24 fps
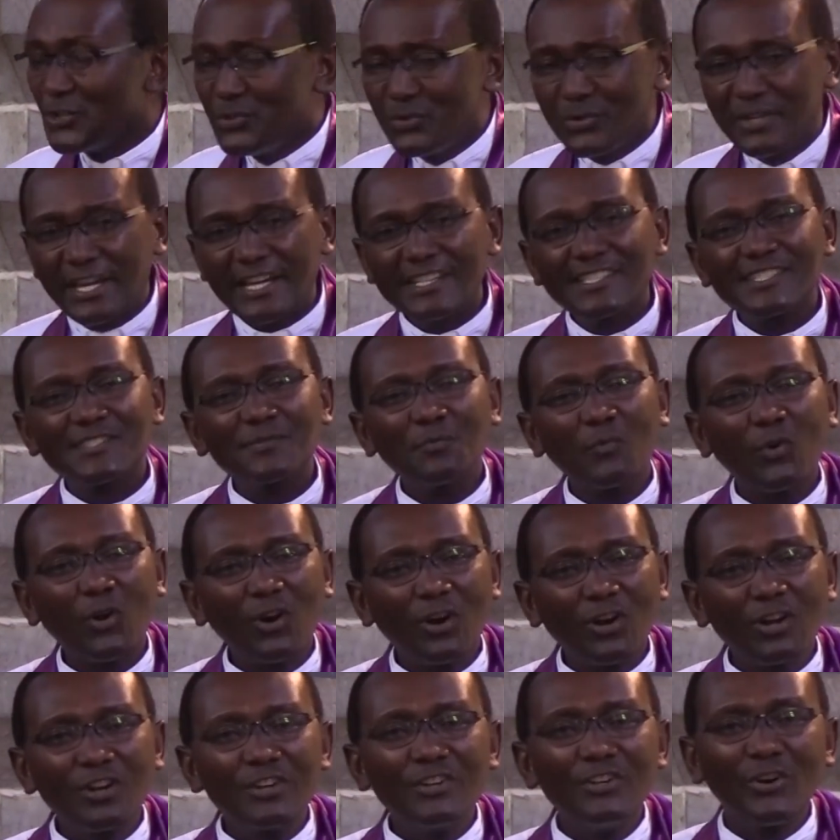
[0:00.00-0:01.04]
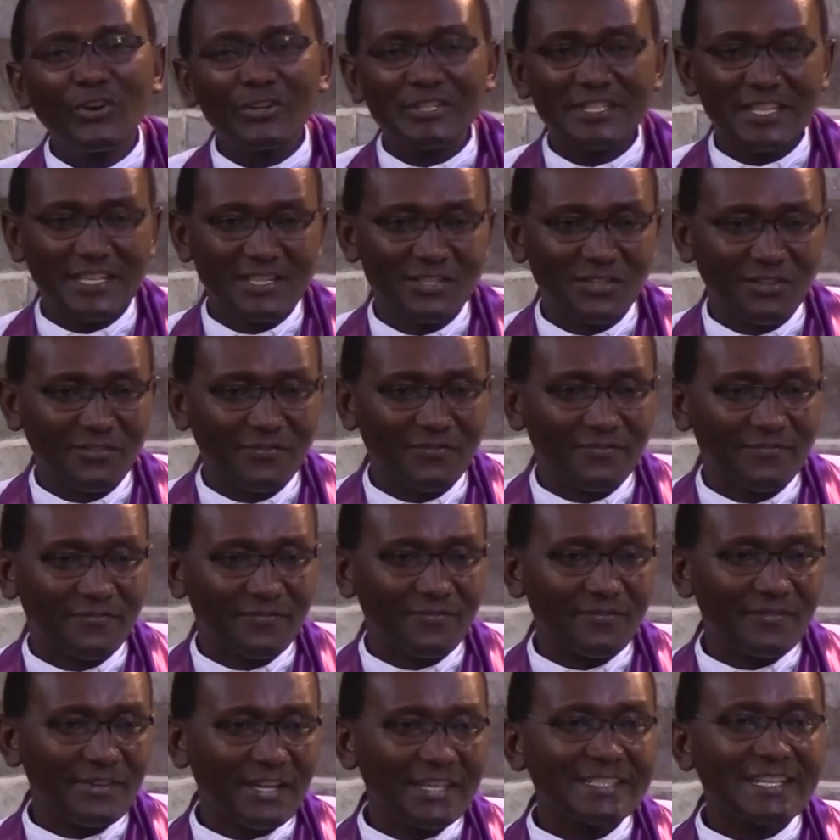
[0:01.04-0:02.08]
You get small doses
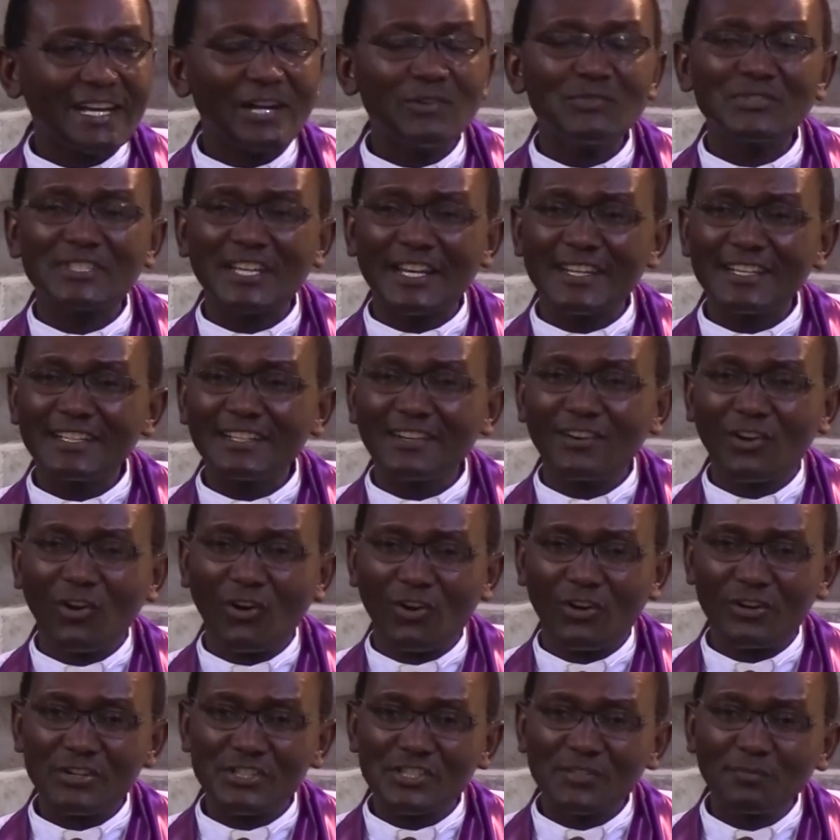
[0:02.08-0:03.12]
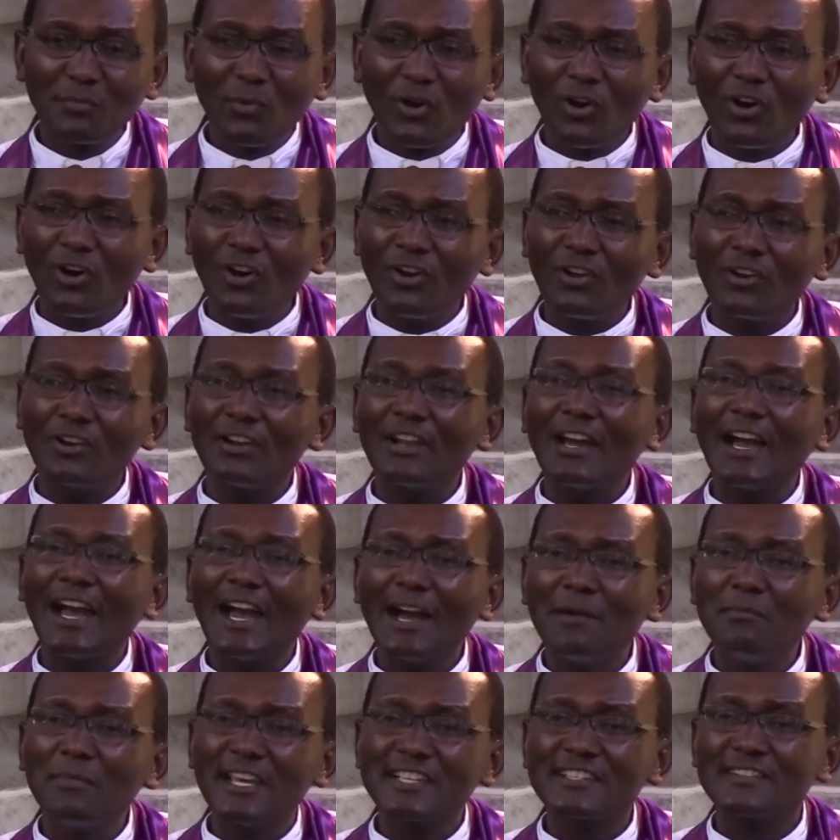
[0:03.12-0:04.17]
of encountering God, small
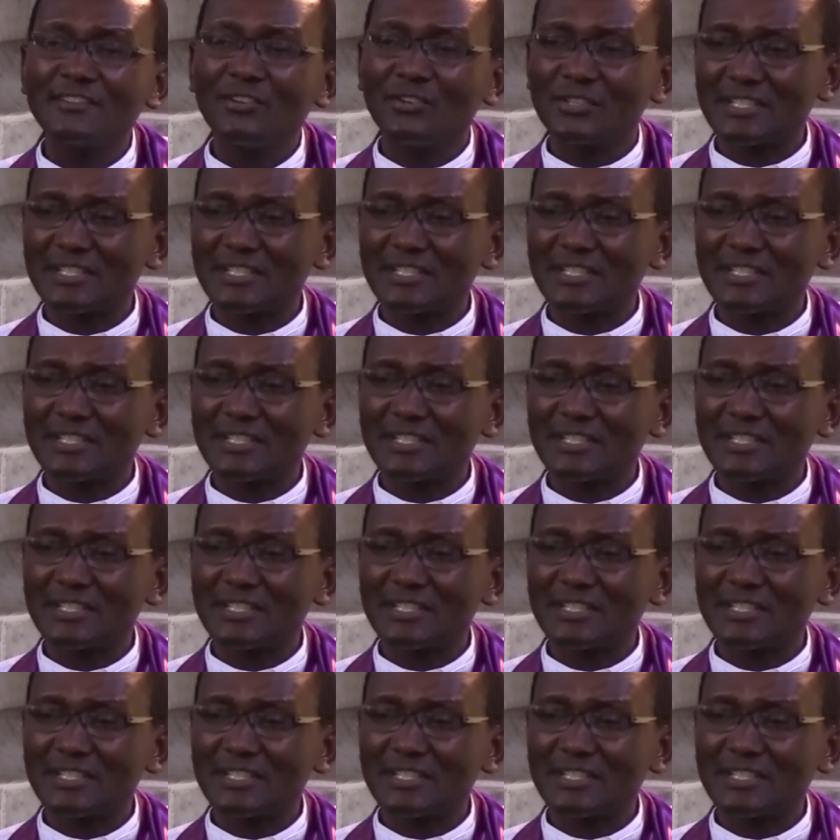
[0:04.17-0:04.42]
harmless